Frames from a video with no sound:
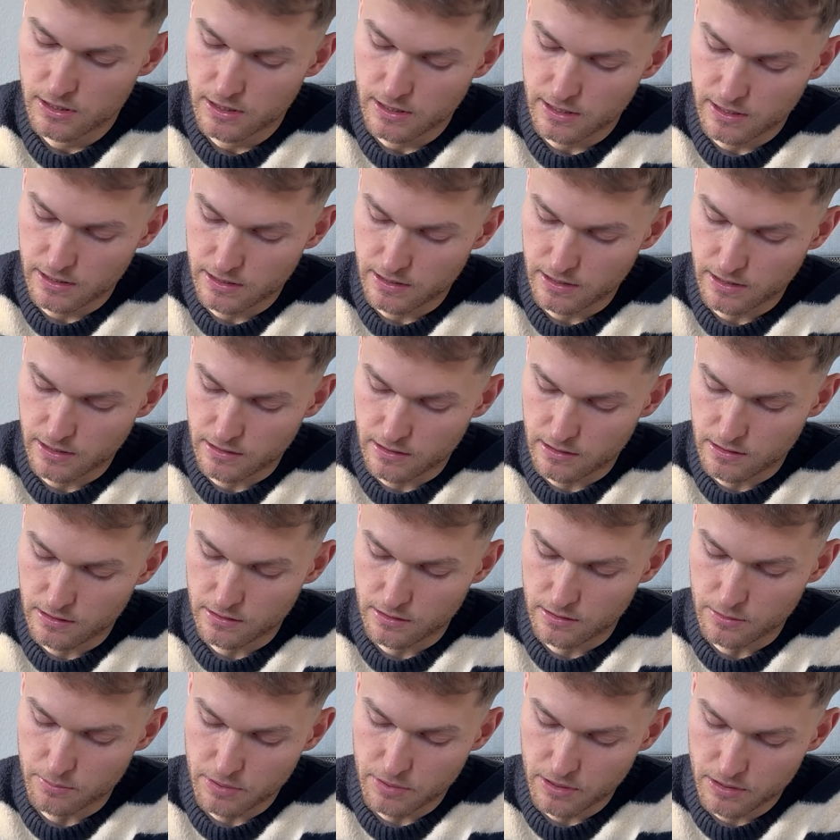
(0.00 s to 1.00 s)
And
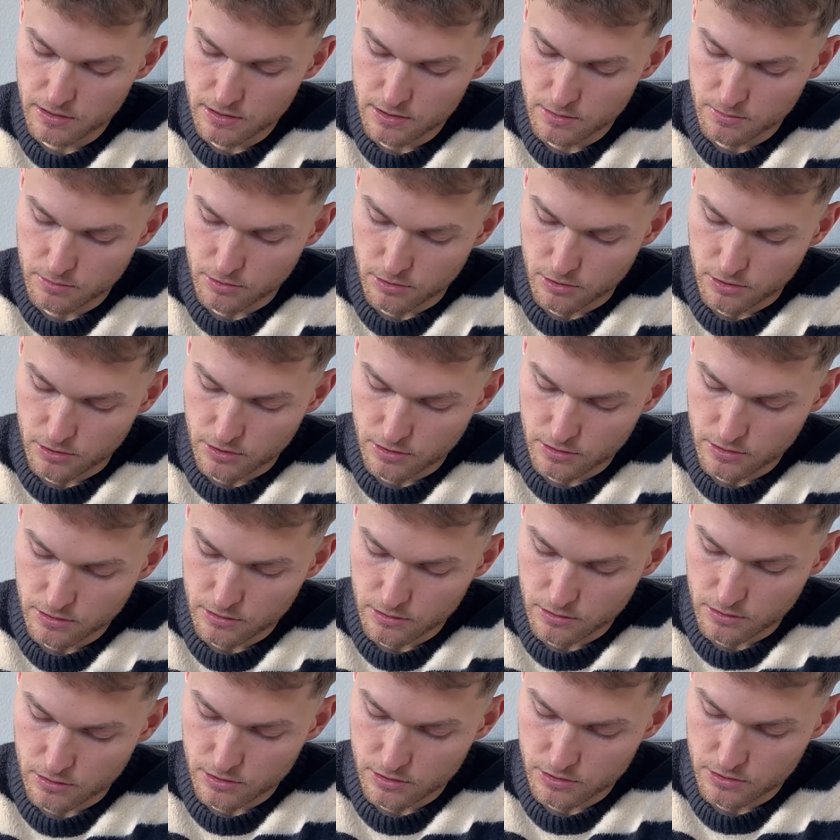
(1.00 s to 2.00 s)
then the pin support
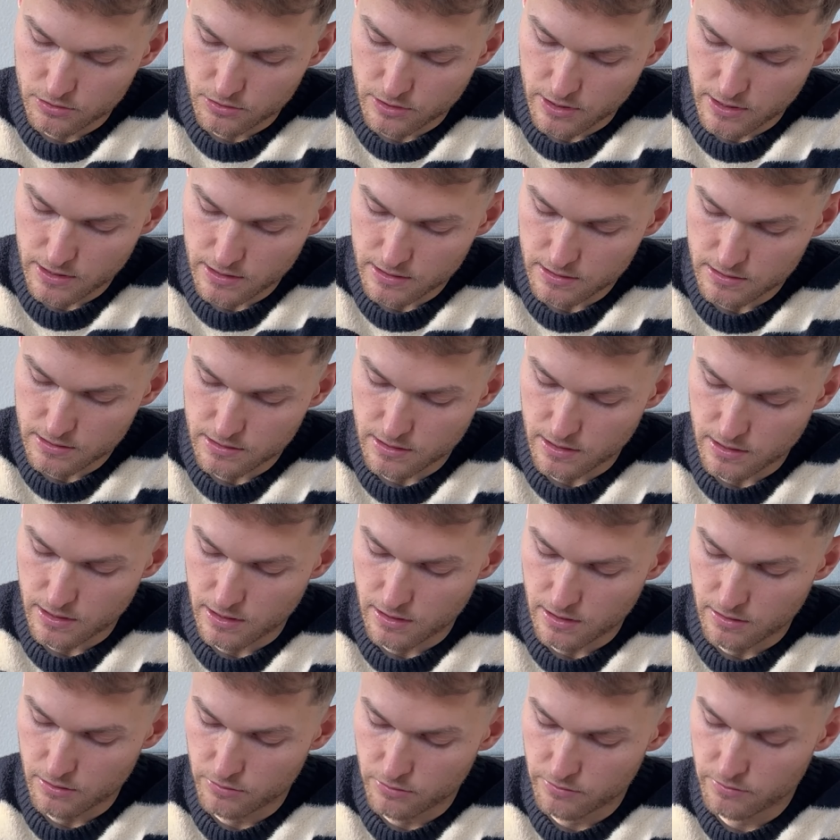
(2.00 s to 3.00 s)
also has
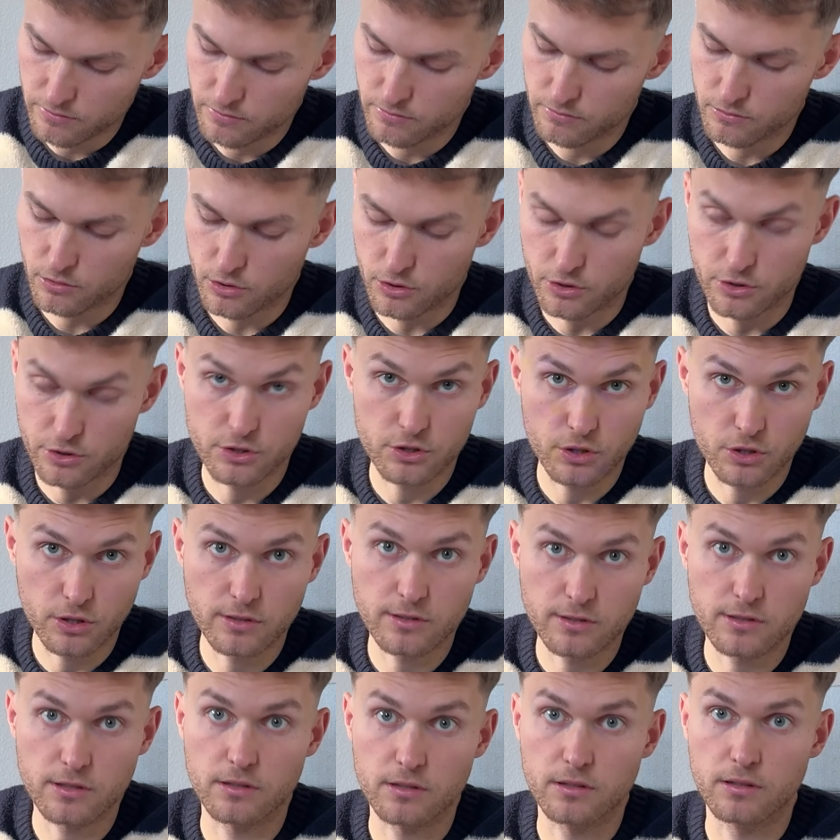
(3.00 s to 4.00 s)
a
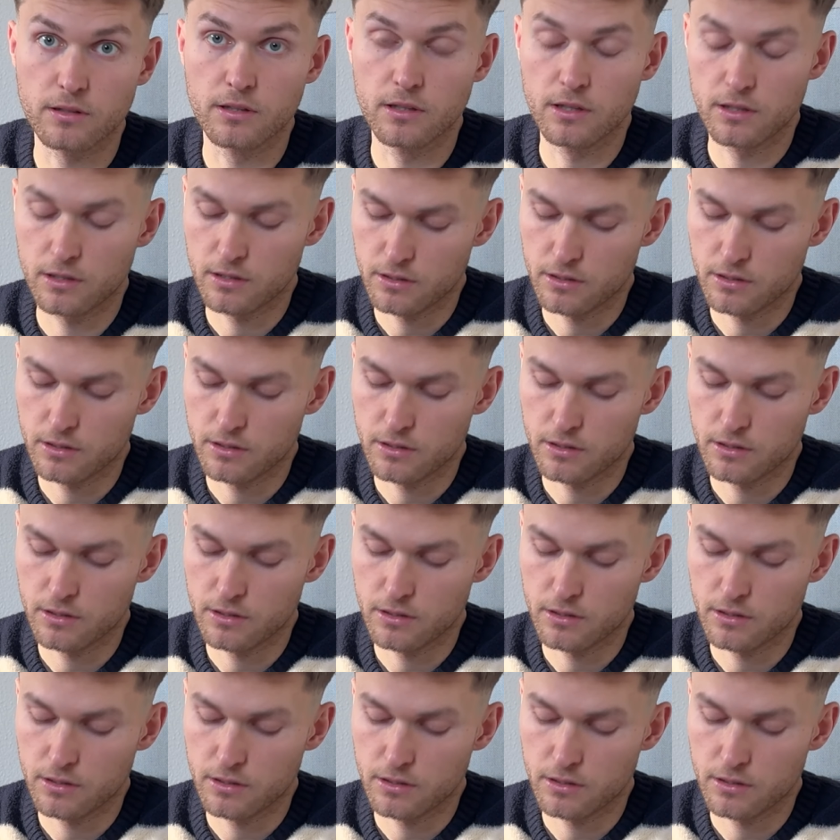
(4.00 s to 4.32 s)
horizontal